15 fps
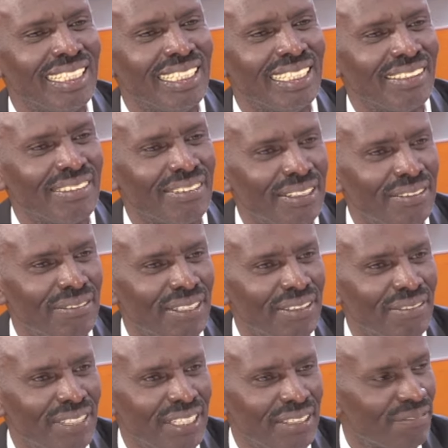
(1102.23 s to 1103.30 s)

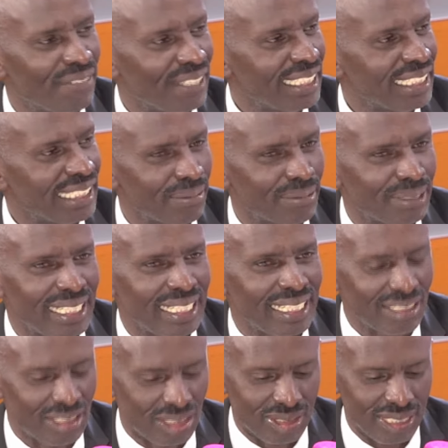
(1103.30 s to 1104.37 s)
very funny
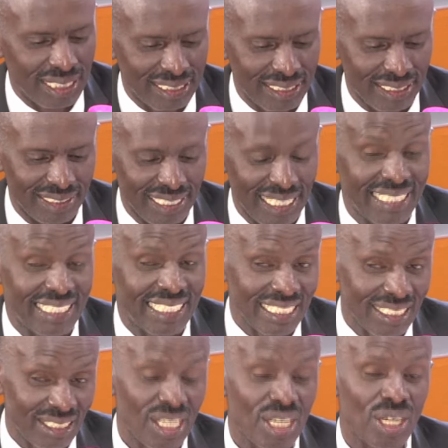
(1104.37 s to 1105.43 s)
substandard structures. I
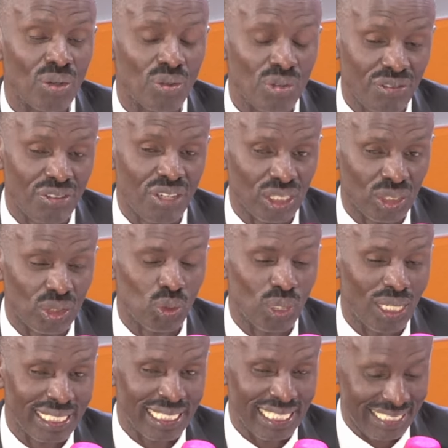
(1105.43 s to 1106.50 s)
think we've got to
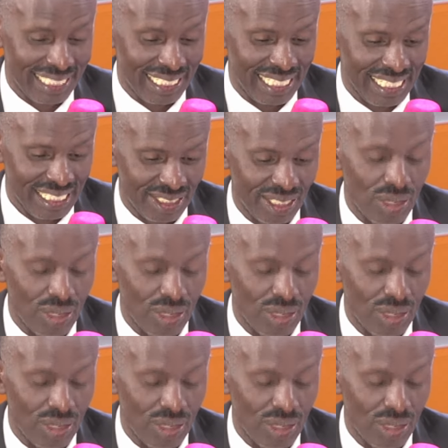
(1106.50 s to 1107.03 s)
work as a country.